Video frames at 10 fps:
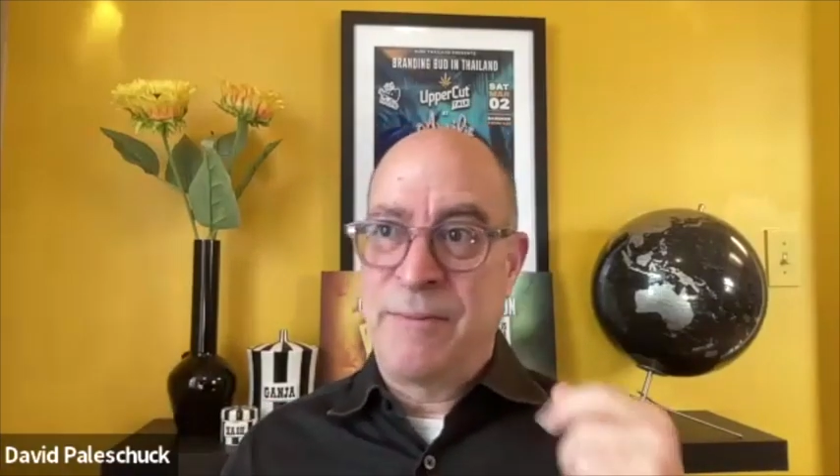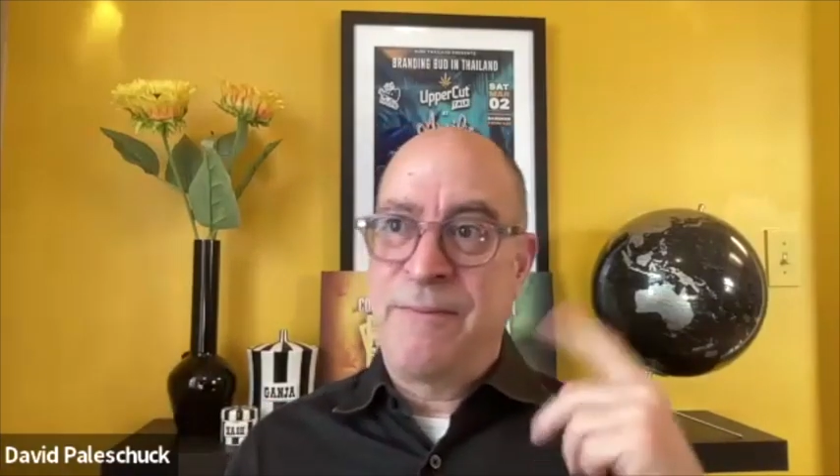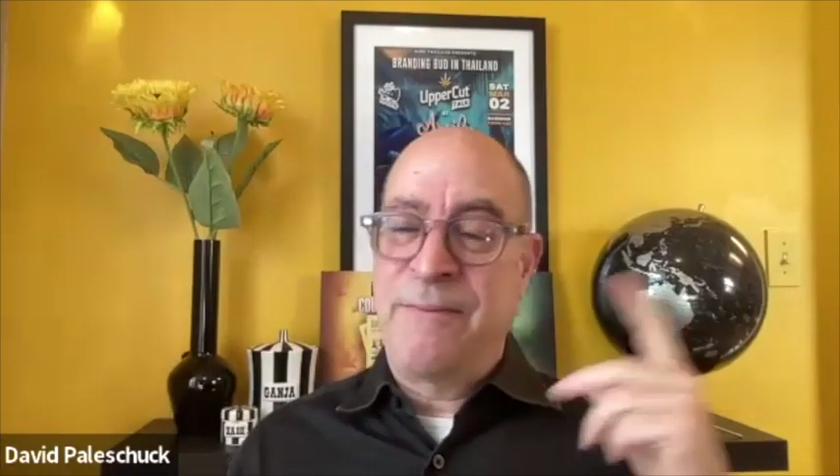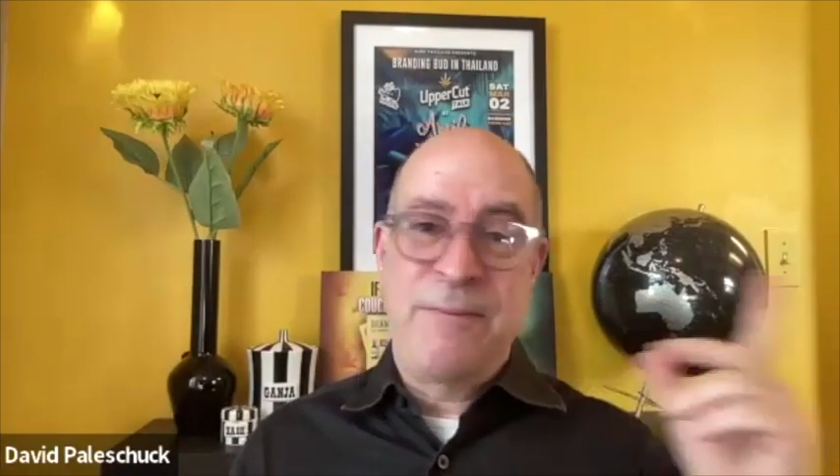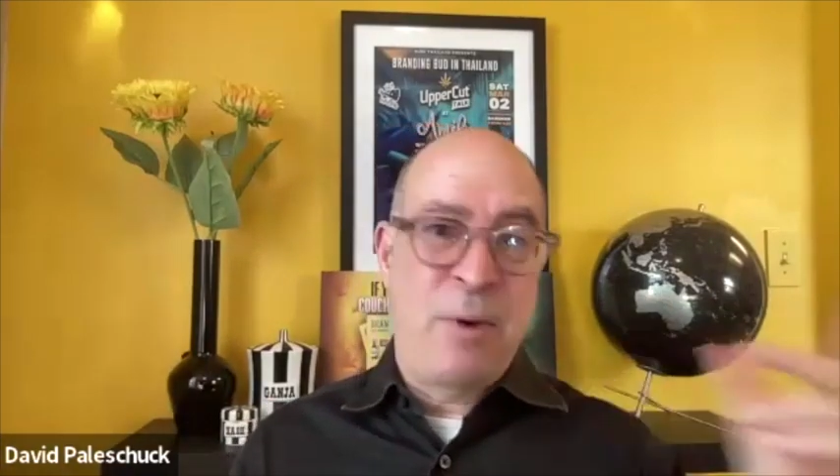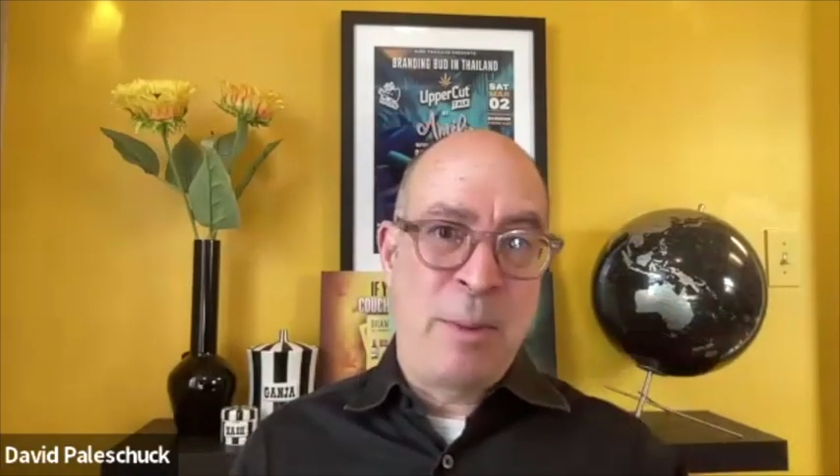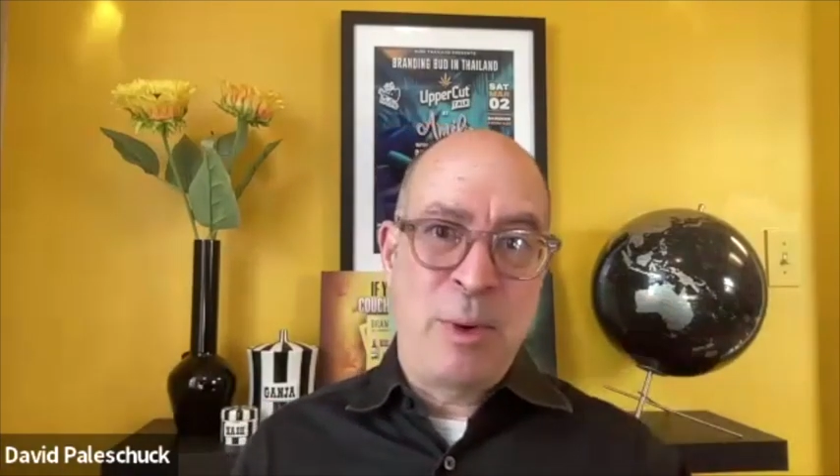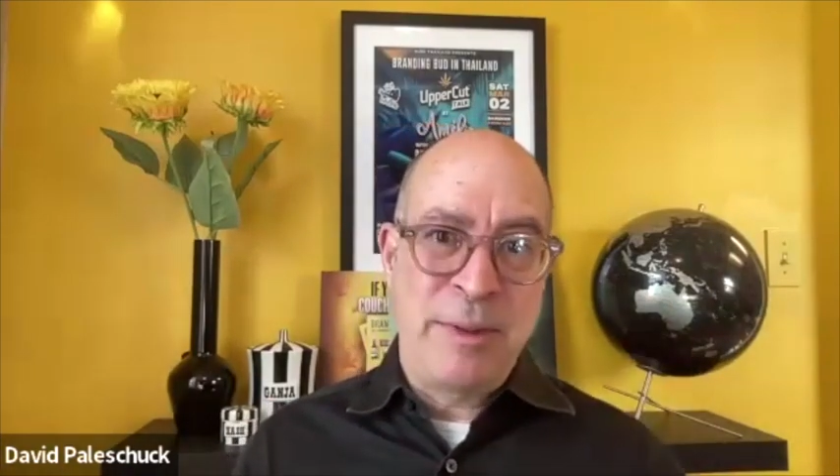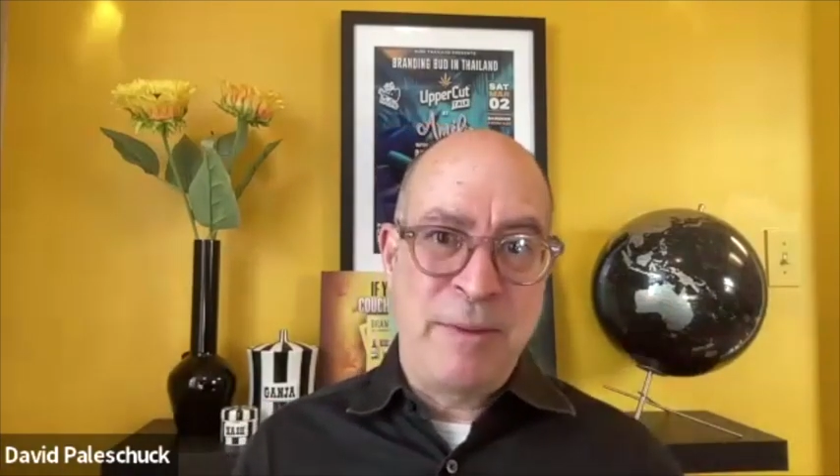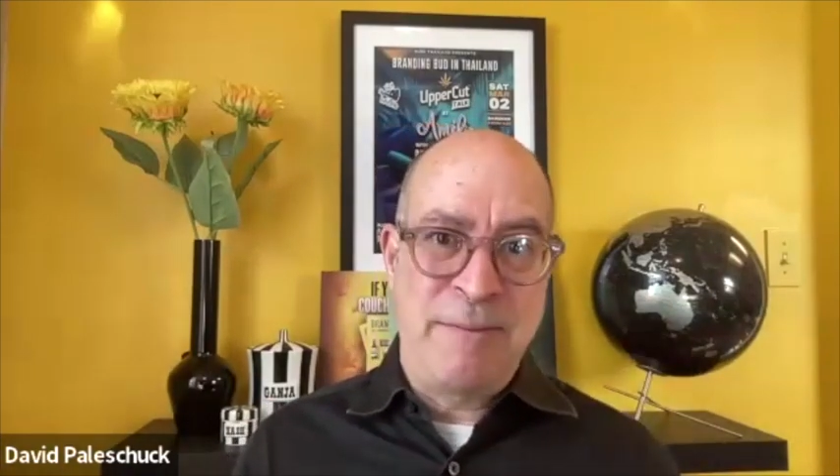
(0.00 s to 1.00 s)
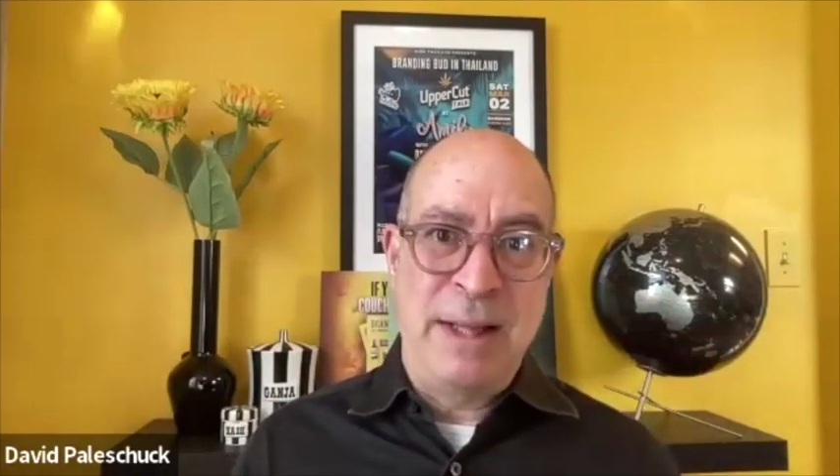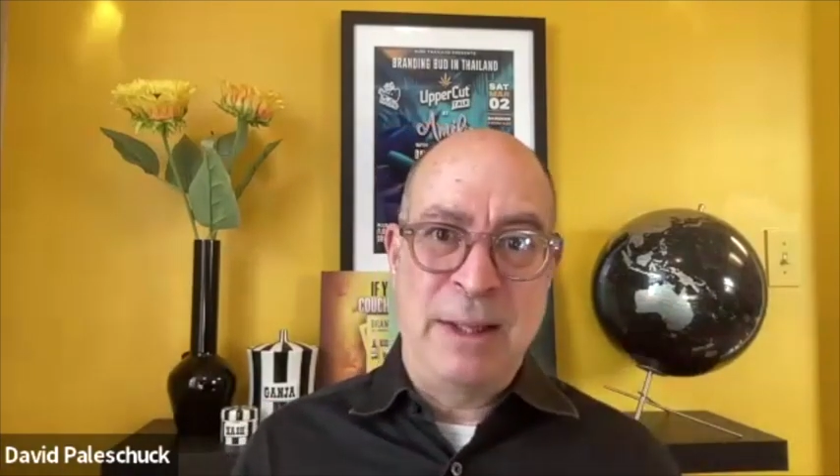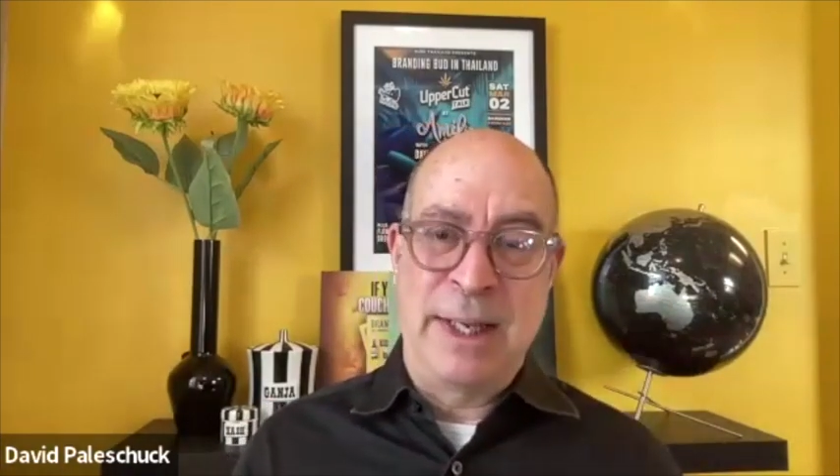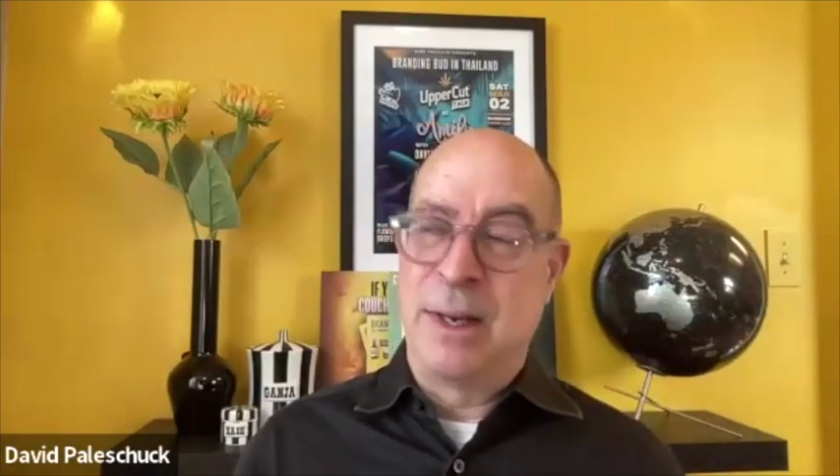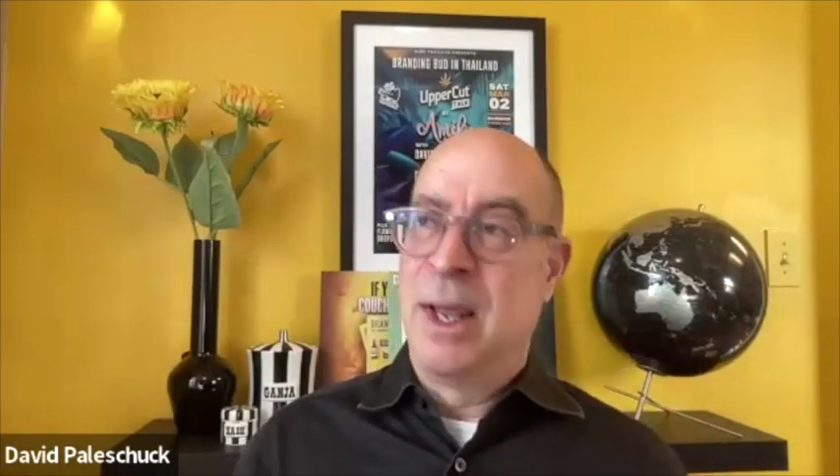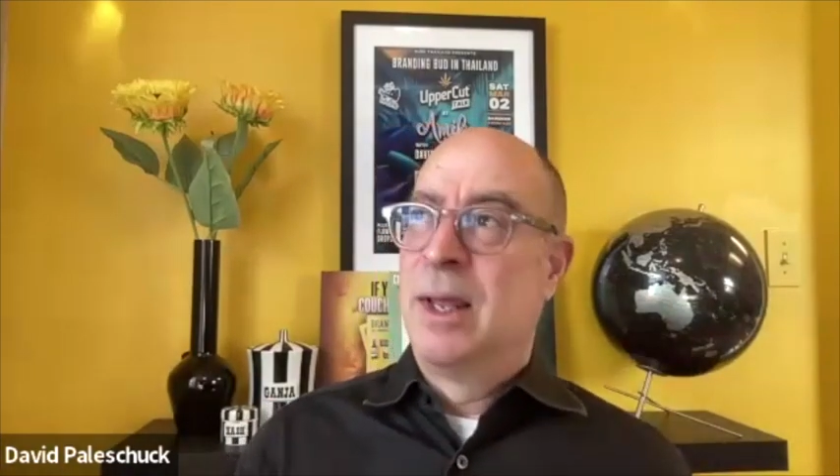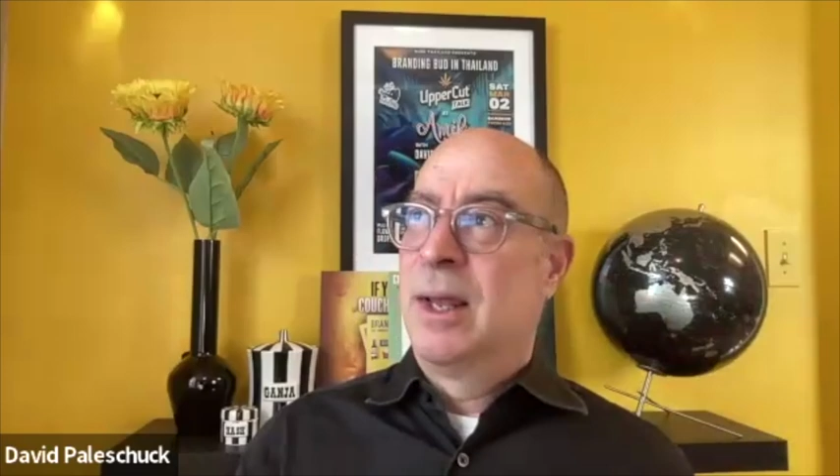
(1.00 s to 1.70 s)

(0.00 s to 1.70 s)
the farmer and the felon.